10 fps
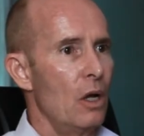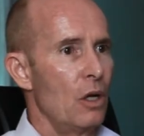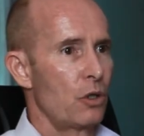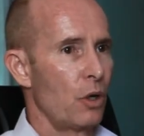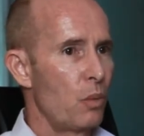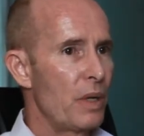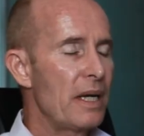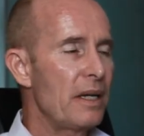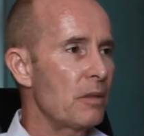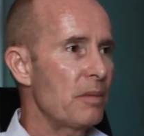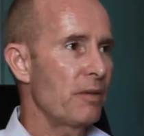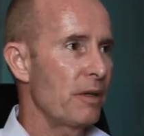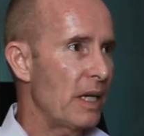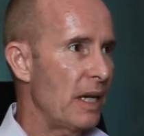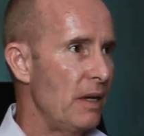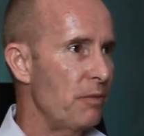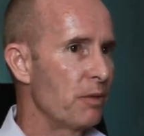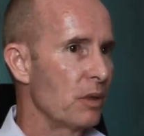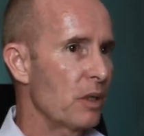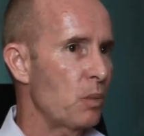So we need to be very
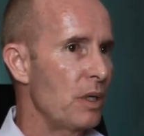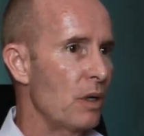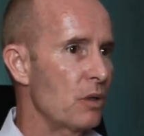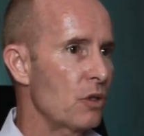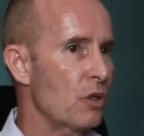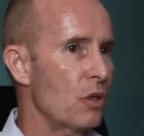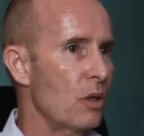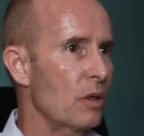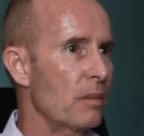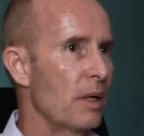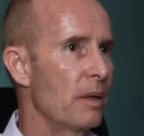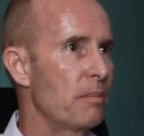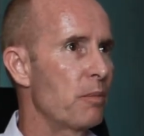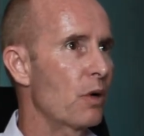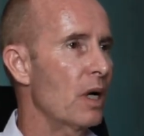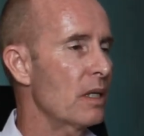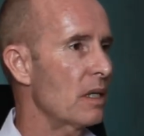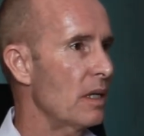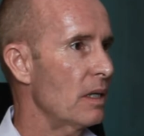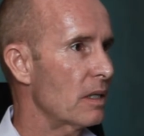careful that we don't start
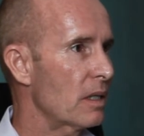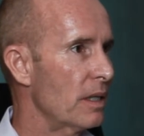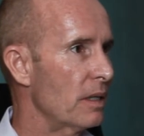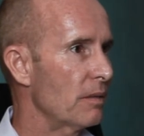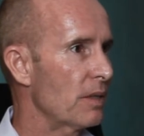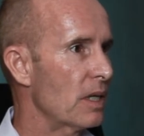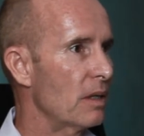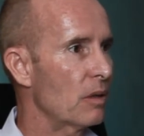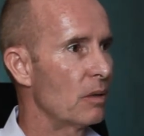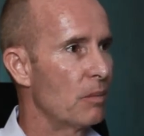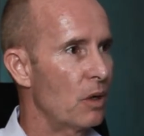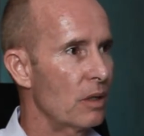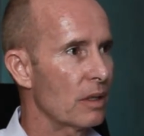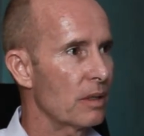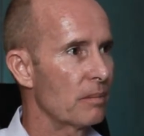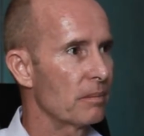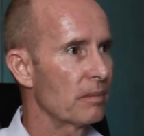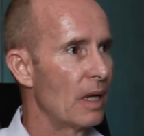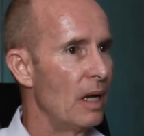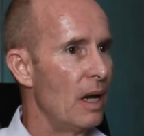pricing ourselves out the market.
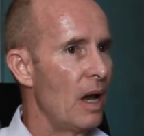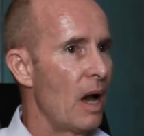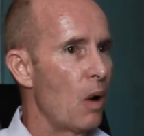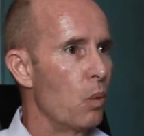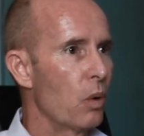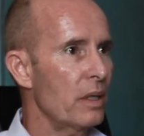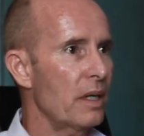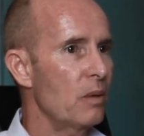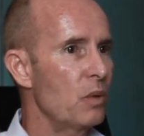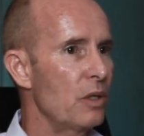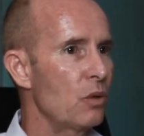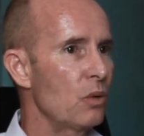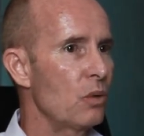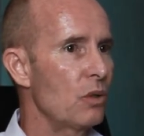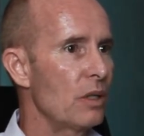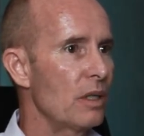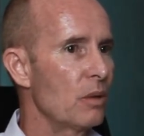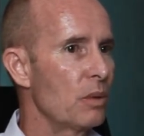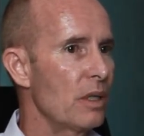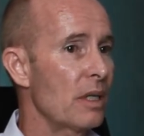What can we do to deal
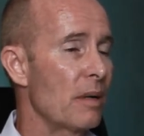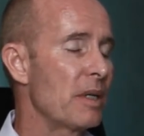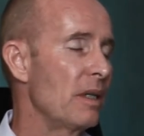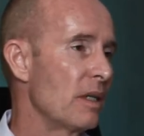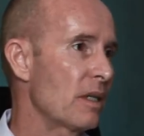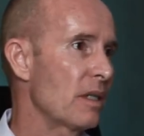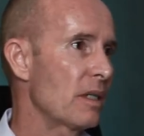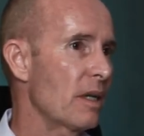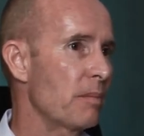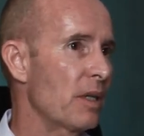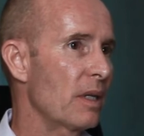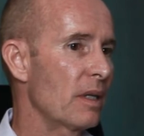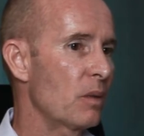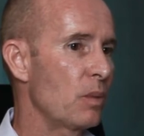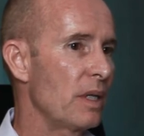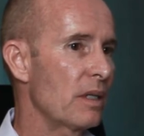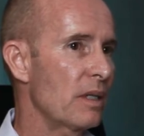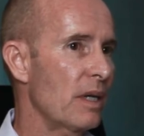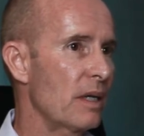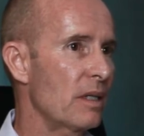with this? I mean, this is something that we
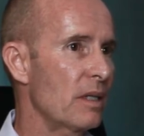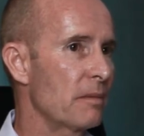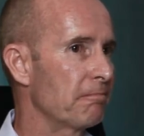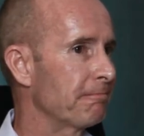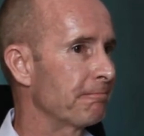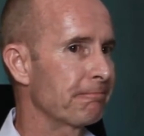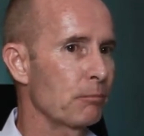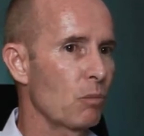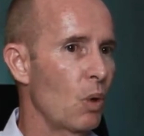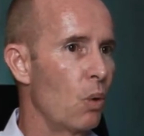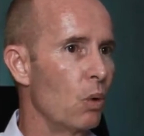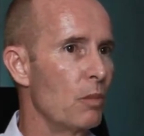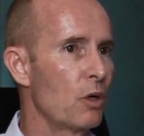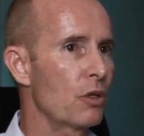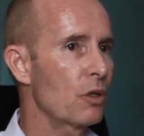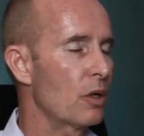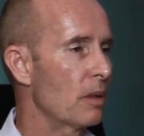discuss almost on a